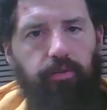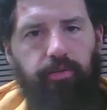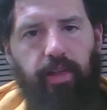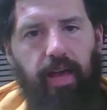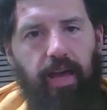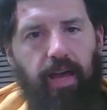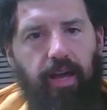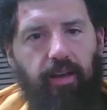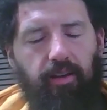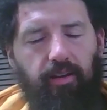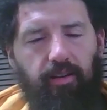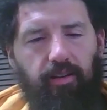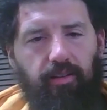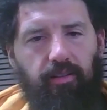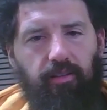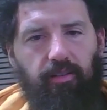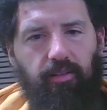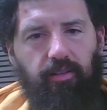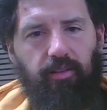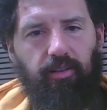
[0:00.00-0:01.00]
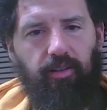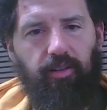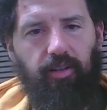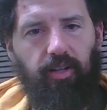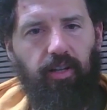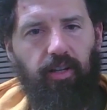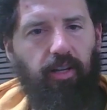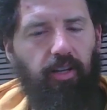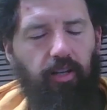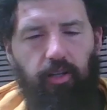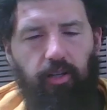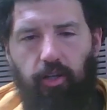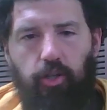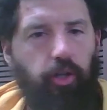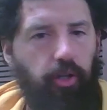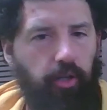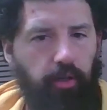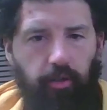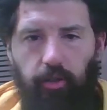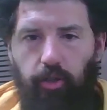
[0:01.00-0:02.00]
that
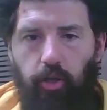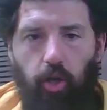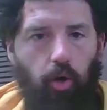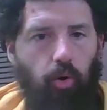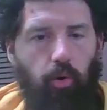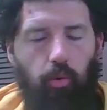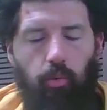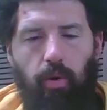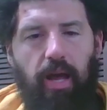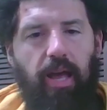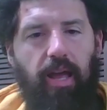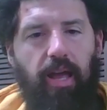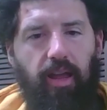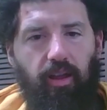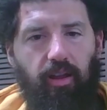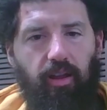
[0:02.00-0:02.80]
could go away,